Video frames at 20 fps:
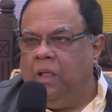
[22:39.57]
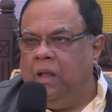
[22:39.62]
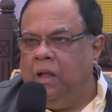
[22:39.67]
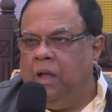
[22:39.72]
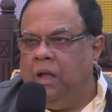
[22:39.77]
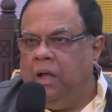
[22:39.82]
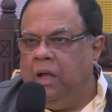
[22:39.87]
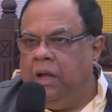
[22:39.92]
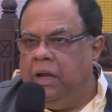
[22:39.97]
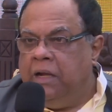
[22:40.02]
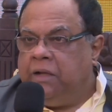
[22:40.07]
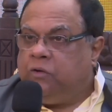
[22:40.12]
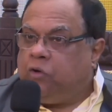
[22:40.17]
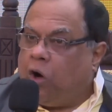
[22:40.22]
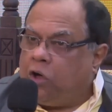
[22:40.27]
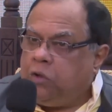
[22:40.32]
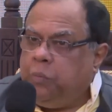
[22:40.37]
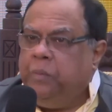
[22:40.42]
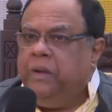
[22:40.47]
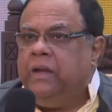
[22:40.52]
It
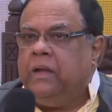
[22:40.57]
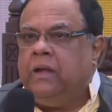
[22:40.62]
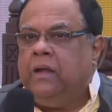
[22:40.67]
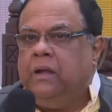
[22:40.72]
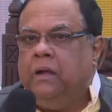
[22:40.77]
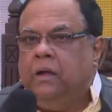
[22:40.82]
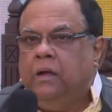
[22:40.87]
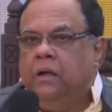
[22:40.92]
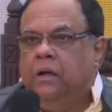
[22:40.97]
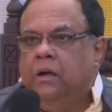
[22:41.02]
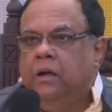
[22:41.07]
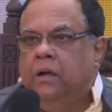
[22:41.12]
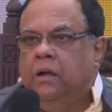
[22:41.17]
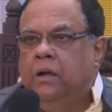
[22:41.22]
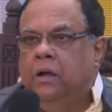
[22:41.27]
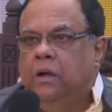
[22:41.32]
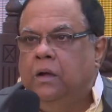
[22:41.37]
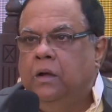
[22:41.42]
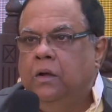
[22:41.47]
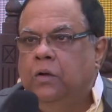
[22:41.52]
taught me
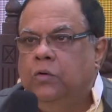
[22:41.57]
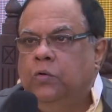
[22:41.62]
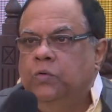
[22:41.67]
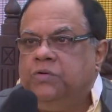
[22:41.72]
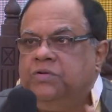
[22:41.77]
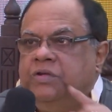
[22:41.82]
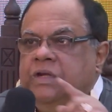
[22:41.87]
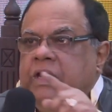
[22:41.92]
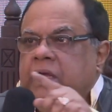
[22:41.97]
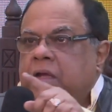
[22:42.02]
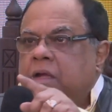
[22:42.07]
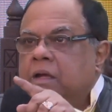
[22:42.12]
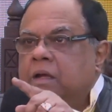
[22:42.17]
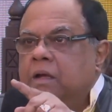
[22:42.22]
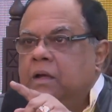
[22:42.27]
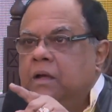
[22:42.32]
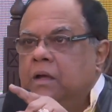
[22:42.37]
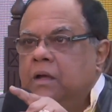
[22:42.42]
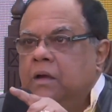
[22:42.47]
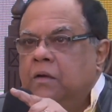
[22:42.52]
to see
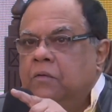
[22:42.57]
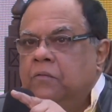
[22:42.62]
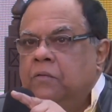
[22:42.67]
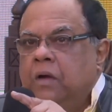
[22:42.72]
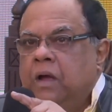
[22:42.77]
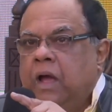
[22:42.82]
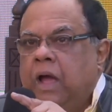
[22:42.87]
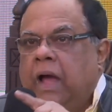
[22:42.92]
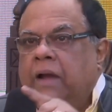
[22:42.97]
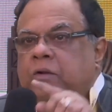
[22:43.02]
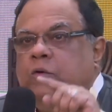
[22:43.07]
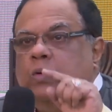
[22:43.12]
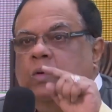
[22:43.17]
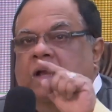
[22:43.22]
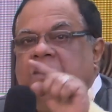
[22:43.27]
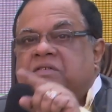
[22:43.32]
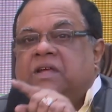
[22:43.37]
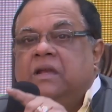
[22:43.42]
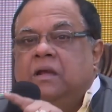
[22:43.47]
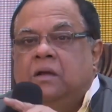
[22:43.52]
and to
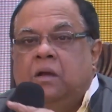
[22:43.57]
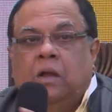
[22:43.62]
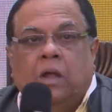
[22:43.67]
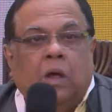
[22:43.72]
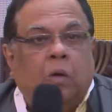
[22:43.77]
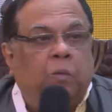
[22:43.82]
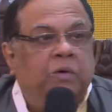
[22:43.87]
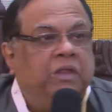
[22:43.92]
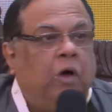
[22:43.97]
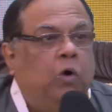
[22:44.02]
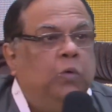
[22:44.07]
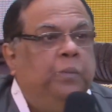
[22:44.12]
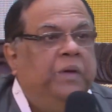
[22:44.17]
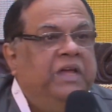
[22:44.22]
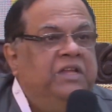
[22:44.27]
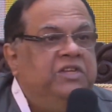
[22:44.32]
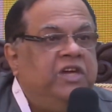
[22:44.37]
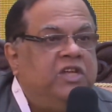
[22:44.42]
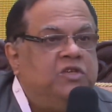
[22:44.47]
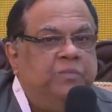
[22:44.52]
listen without being
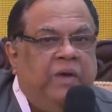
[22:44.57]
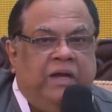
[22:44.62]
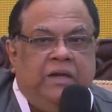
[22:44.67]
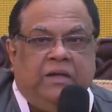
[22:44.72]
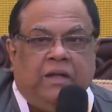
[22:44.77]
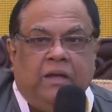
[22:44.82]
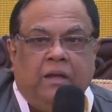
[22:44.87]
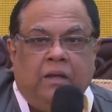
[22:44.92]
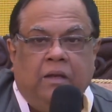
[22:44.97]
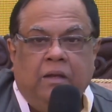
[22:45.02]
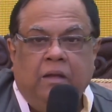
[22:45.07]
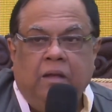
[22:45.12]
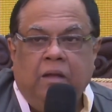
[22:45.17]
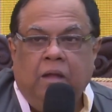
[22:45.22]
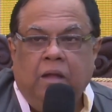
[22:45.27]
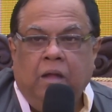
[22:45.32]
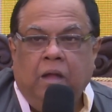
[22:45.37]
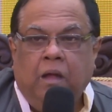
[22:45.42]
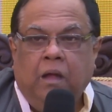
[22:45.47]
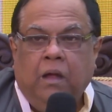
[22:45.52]
judgmental.
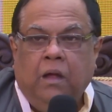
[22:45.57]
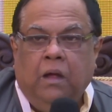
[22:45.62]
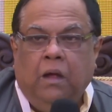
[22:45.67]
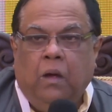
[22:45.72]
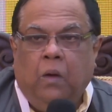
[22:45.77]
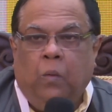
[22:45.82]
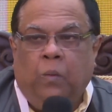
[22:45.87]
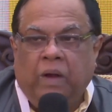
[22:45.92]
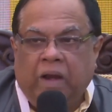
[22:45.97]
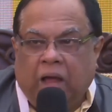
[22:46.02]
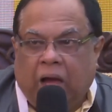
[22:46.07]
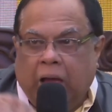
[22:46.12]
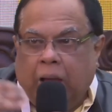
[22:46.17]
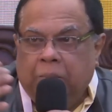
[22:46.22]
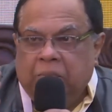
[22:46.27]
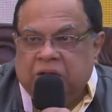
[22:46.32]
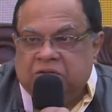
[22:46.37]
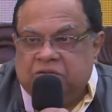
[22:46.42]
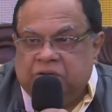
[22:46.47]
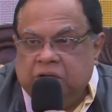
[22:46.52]
When I am
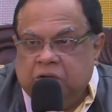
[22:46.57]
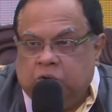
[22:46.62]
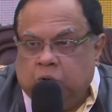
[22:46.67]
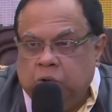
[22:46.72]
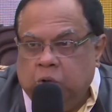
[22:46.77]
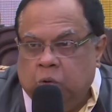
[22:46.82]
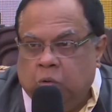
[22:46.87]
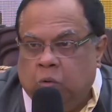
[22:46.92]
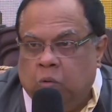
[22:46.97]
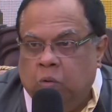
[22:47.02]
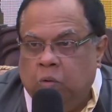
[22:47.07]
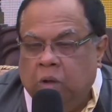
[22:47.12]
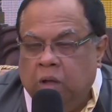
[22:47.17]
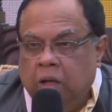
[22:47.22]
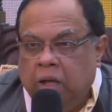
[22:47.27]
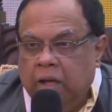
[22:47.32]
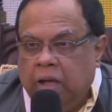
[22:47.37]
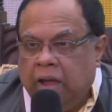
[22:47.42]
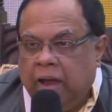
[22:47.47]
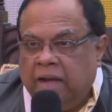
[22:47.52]
listening to you,
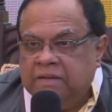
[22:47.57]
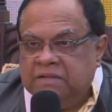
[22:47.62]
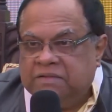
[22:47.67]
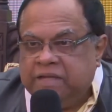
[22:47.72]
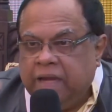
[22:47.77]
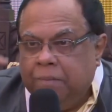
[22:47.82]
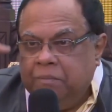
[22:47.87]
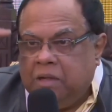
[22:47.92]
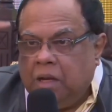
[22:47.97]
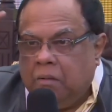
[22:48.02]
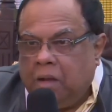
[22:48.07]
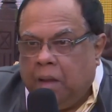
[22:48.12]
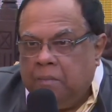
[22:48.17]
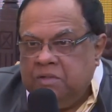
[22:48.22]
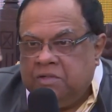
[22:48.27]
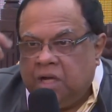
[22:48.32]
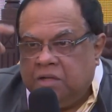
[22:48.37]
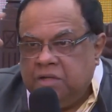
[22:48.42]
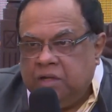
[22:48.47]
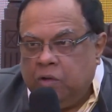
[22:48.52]
at the same time I am
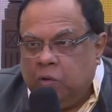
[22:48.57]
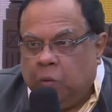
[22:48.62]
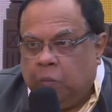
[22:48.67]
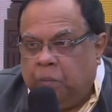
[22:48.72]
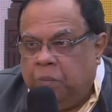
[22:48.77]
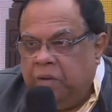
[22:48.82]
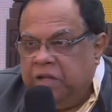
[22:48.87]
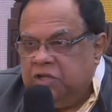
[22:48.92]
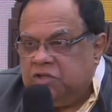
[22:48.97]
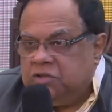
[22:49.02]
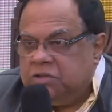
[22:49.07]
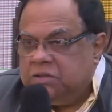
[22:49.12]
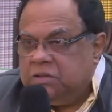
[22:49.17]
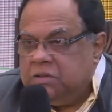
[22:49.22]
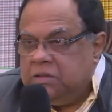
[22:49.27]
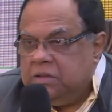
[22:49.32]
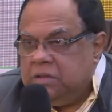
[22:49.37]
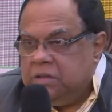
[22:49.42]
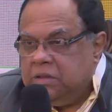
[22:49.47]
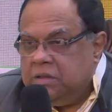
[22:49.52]
judging you, please
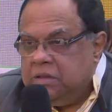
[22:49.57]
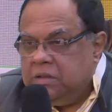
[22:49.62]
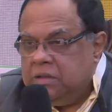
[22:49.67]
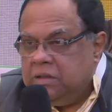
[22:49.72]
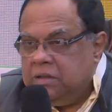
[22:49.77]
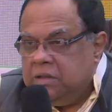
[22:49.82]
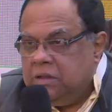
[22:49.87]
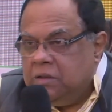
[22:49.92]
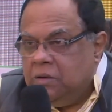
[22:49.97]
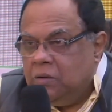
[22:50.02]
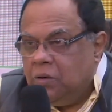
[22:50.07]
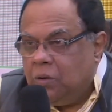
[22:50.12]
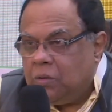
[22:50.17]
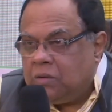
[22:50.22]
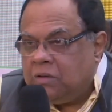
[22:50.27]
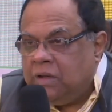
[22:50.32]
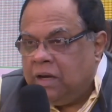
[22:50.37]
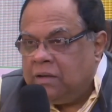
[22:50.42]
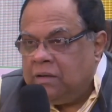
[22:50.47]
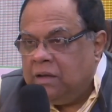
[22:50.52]
note
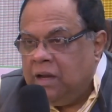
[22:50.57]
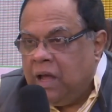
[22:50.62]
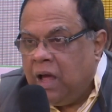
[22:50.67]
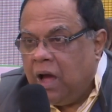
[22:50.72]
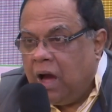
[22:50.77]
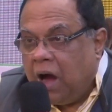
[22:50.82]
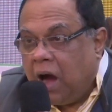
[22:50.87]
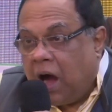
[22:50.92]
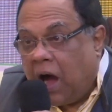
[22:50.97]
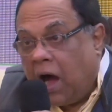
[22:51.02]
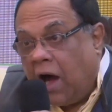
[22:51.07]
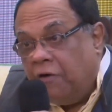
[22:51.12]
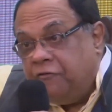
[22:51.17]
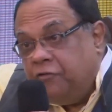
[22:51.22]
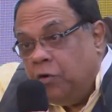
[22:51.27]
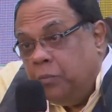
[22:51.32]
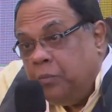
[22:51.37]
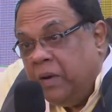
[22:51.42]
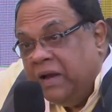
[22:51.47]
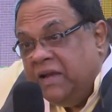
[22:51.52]
that half
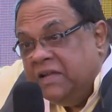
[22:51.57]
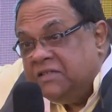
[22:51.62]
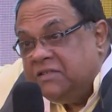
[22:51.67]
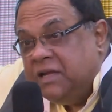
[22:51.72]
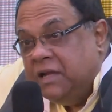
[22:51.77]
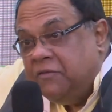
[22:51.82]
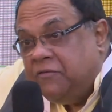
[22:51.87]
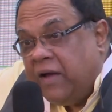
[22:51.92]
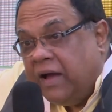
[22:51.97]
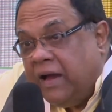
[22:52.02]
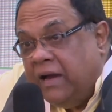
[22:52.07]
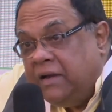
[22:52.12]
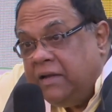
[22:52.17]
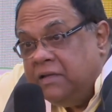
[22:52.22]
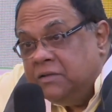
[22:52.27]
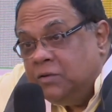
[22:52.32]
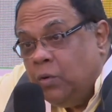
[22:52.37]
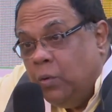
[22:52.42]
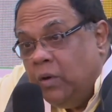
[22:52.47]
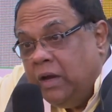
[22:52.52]
of my listening faculty is
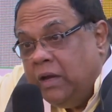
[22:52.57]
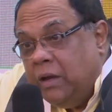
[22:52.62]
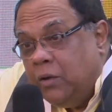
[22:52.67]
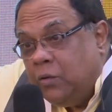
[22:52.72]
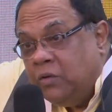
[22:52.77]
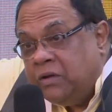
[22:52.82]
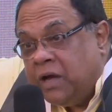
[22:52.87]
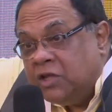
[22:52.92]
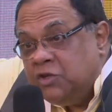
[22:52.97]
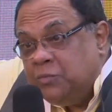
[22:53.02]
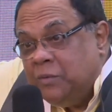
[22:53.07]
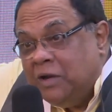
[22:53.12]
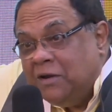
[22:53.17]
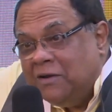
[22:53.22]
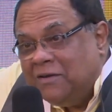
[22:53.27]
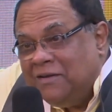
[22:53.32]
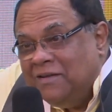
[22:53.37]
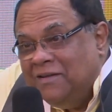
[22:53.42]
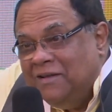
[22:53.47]
going into judgment.